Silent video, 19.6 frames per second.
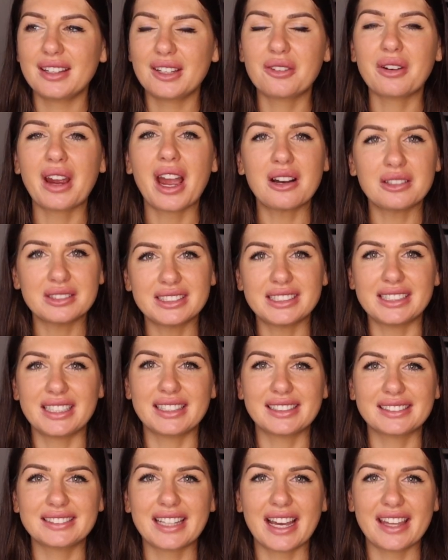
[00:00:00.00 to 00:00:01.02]

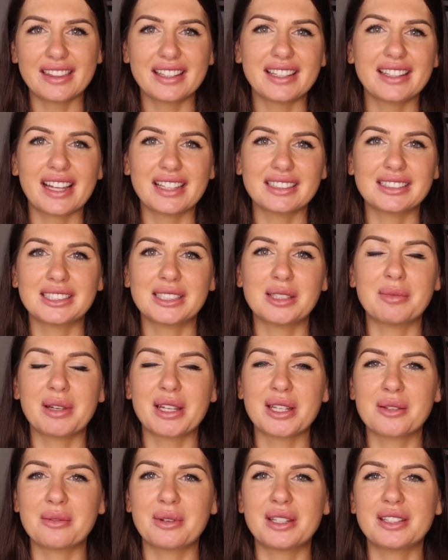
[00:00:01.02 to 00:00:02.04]
grounding. I think that's the
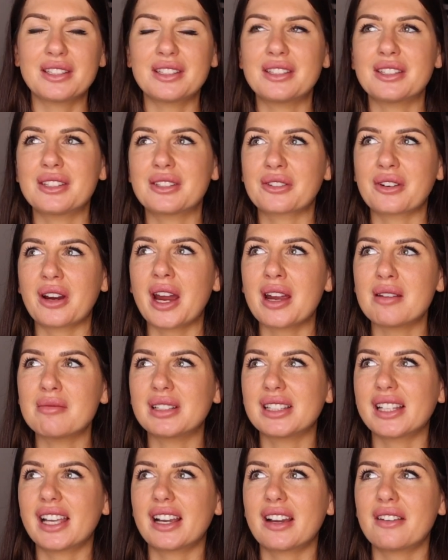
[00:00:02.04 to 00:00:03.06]
best word to describe
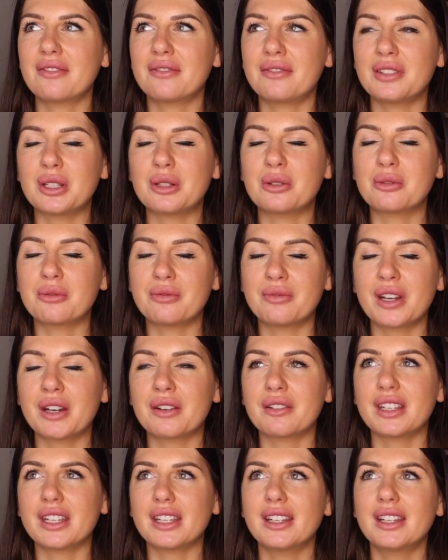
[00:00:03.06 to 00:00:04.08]
it. Like, I feel
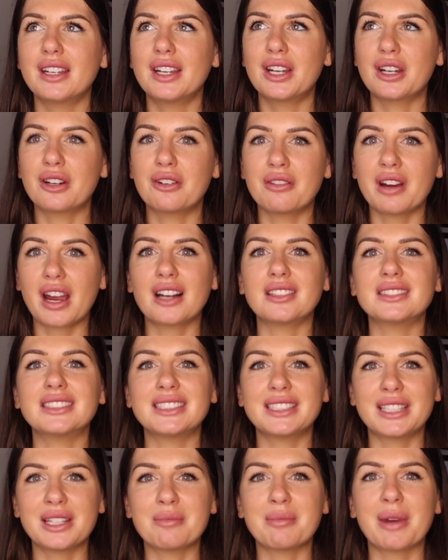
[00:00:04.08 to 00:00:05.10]
very
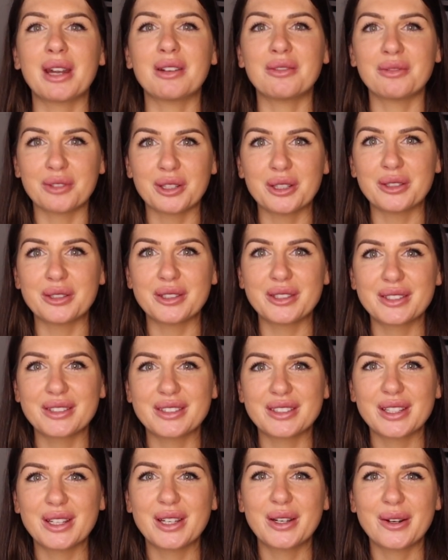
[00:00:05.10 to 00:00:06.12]
grounded in my
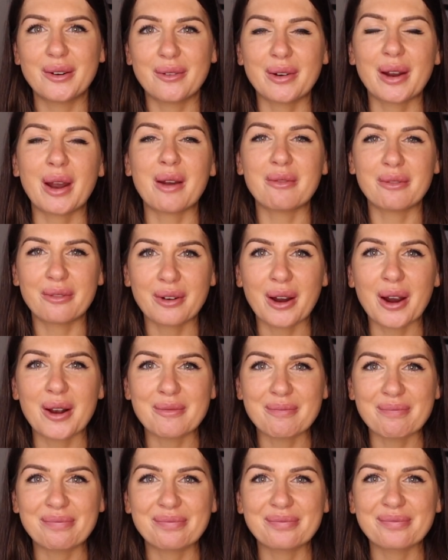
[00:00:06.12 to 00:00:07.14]
roots, where I'm
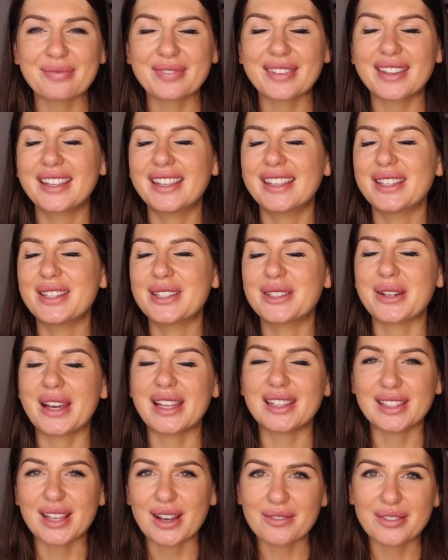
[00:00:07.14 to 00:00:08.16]
from. So I
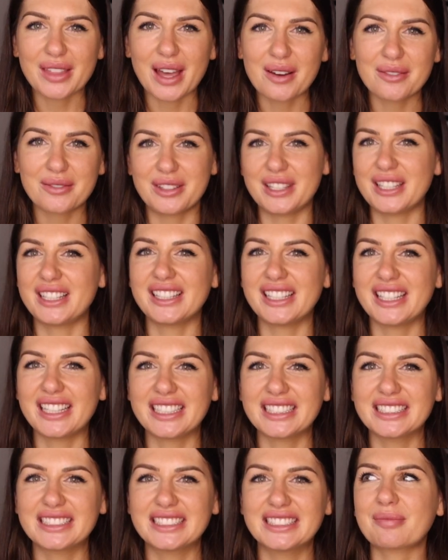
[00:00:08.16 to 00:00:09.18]
love that
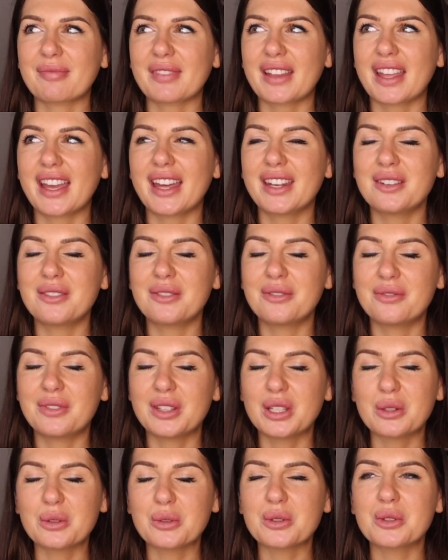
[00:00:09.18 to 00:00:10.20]
feeling, and it
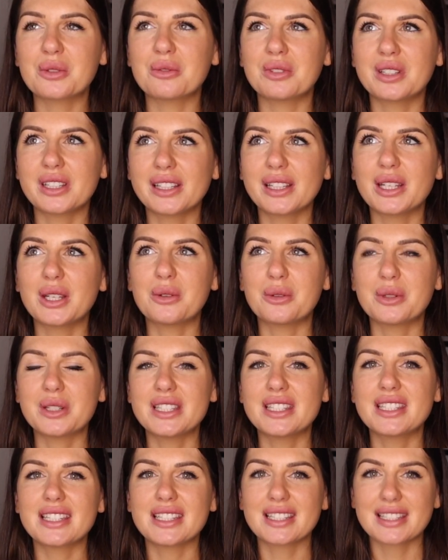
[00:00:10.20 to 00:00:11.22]
feels really
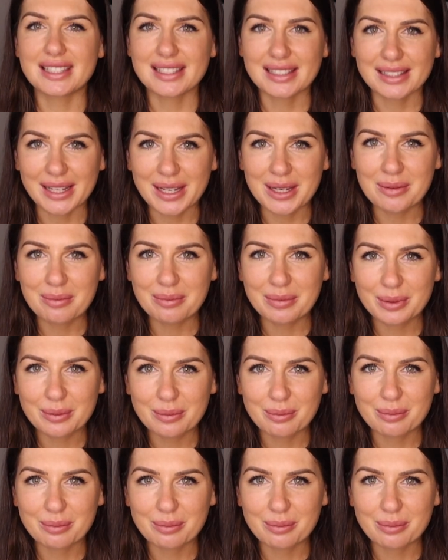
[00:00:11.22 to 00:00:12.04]
good to sleep.